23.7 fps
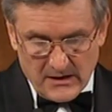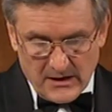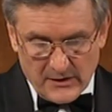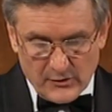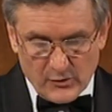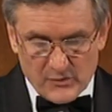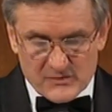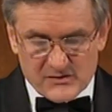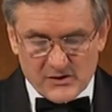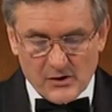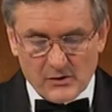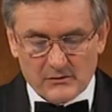I'd
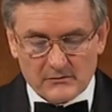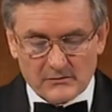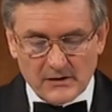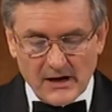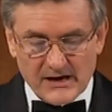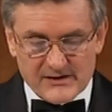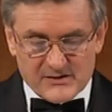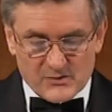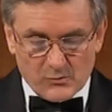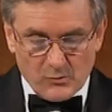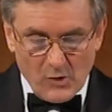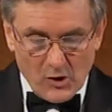also
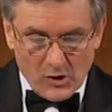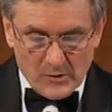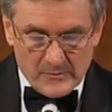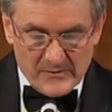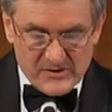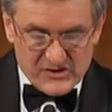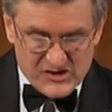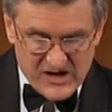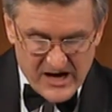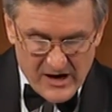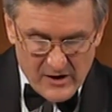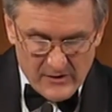like to welcome the
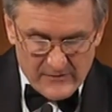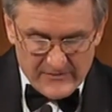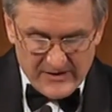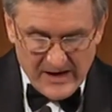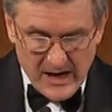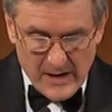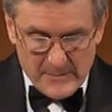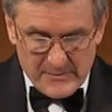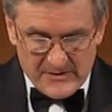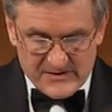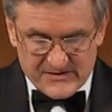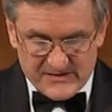Chair of the
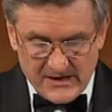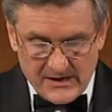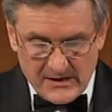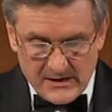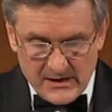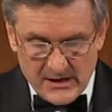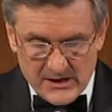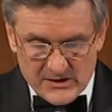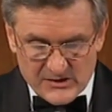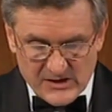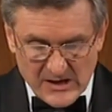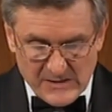
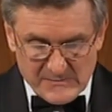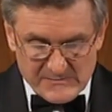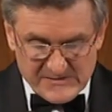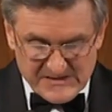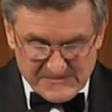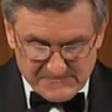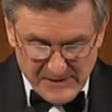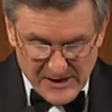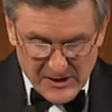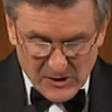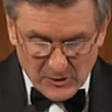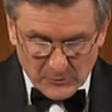ABC, James
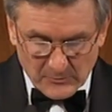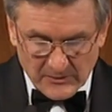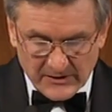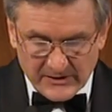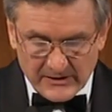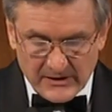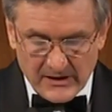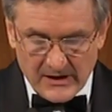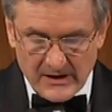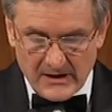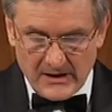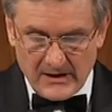
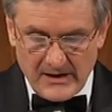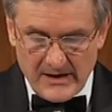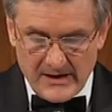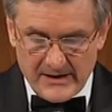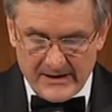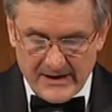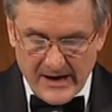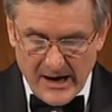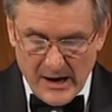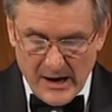Spiegelman, and